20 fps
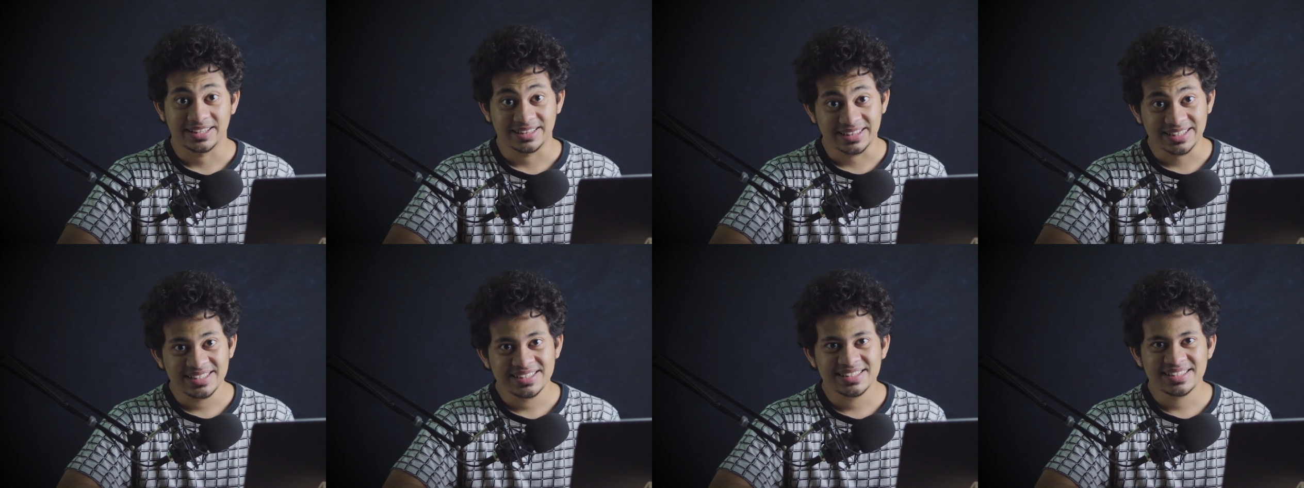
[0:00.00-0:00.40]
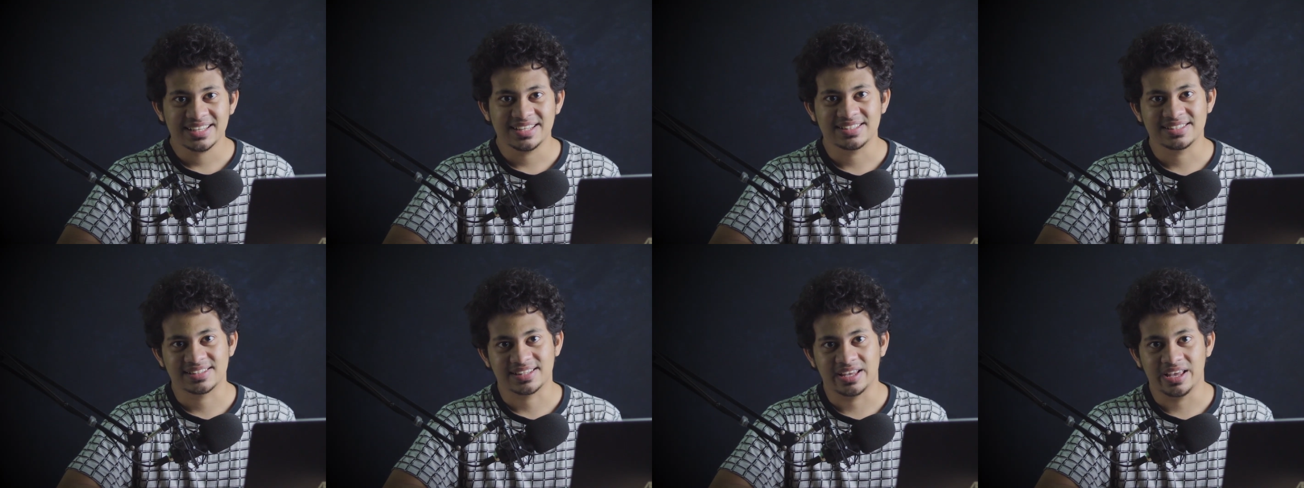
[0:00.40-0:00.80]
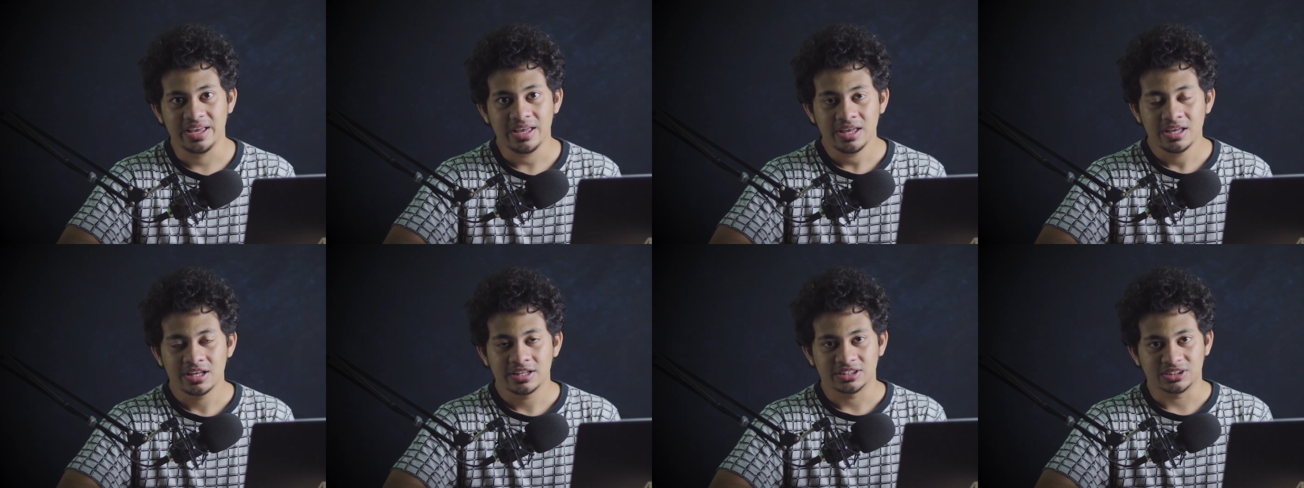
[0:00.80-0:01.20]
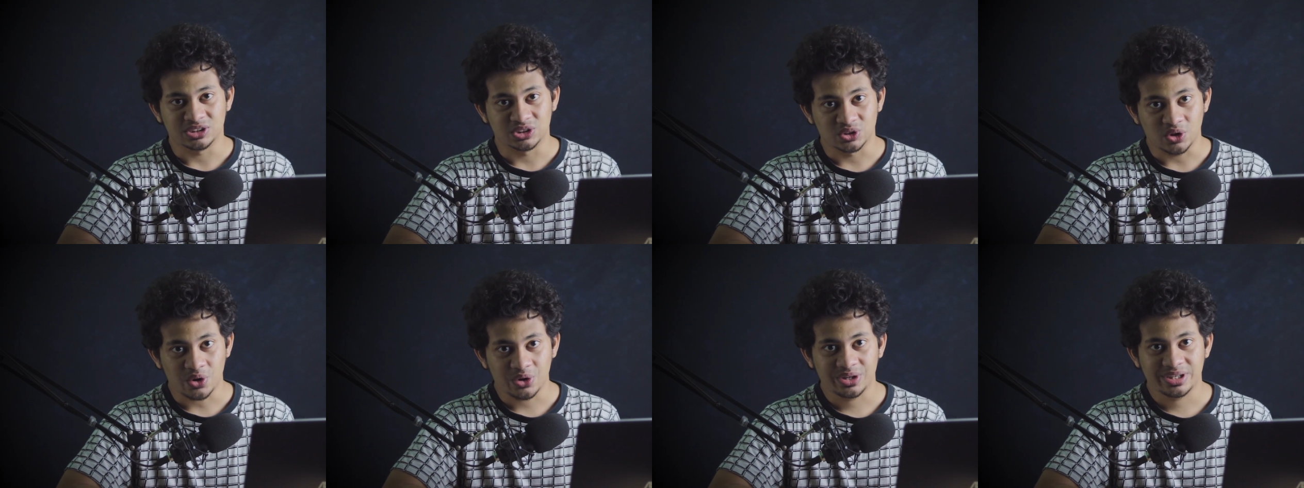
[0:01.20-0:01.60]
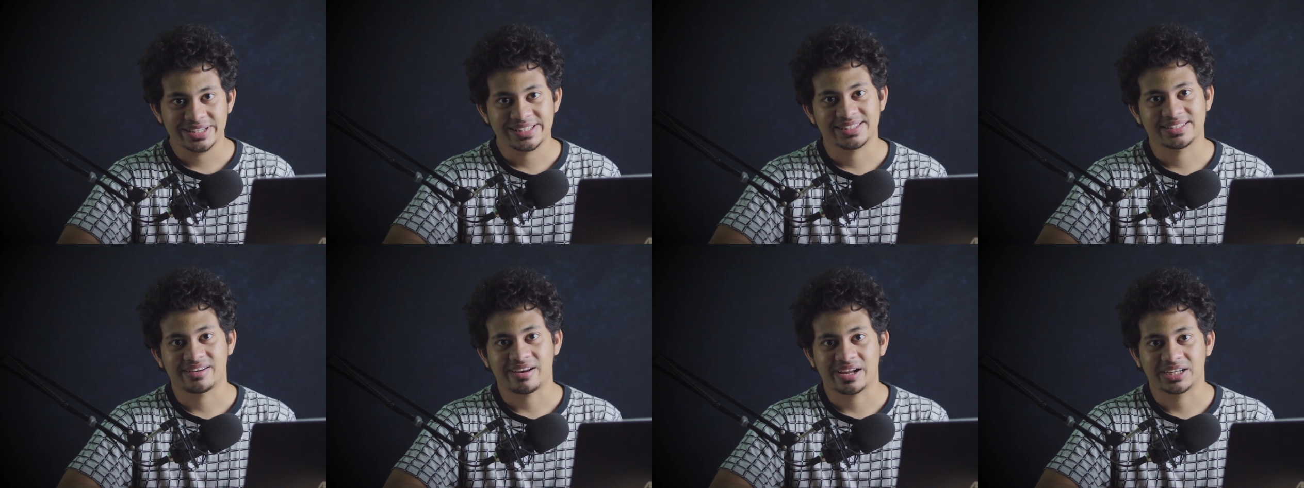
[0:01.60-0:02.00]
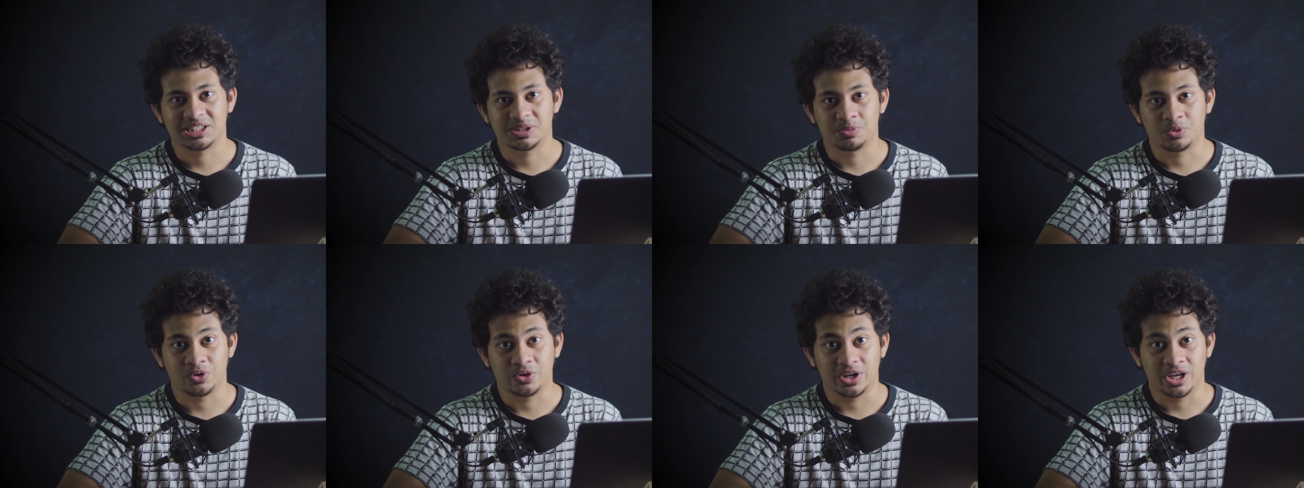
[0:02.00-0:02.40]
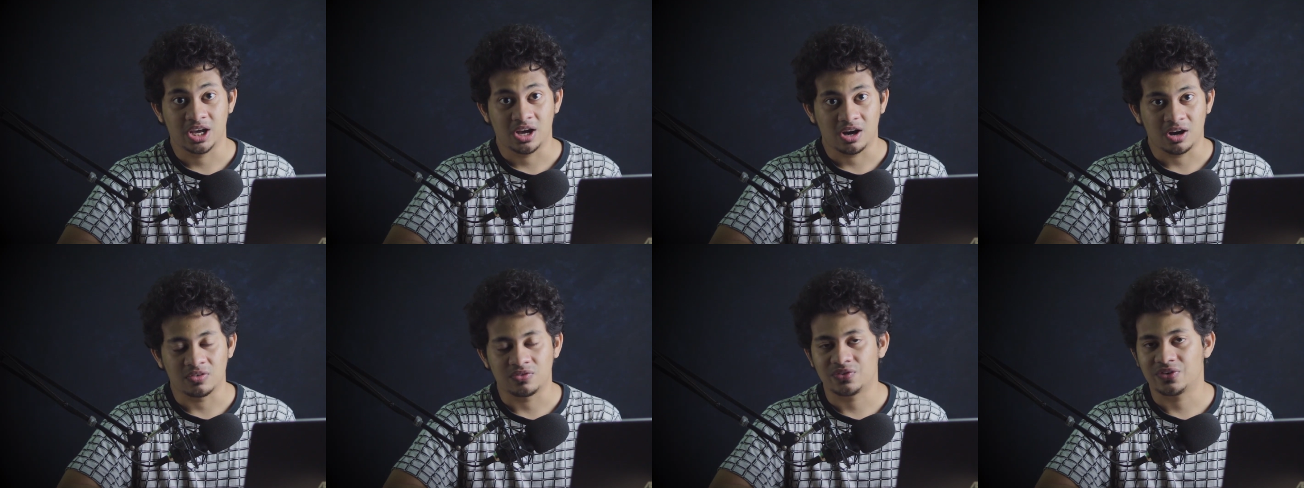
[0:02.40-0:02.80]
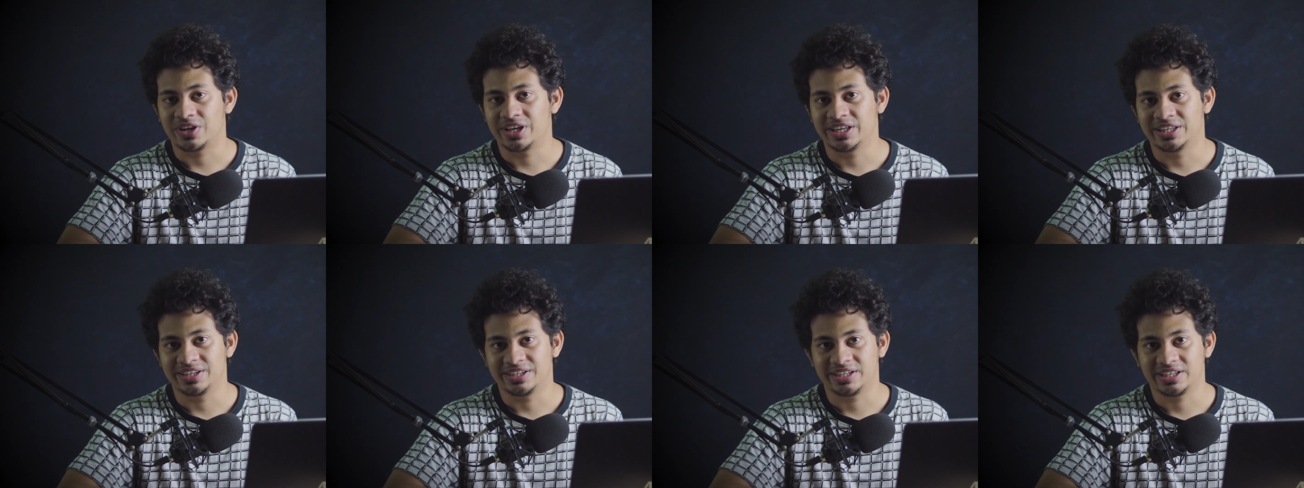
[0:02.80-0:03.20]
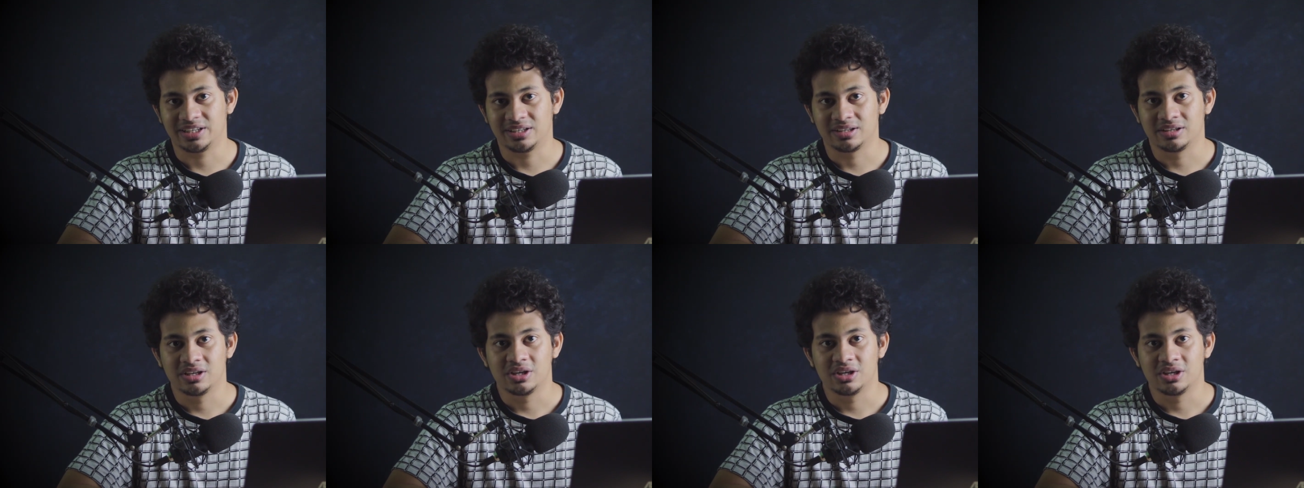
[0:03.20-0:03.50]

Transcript: this is a non-destructive way of editing.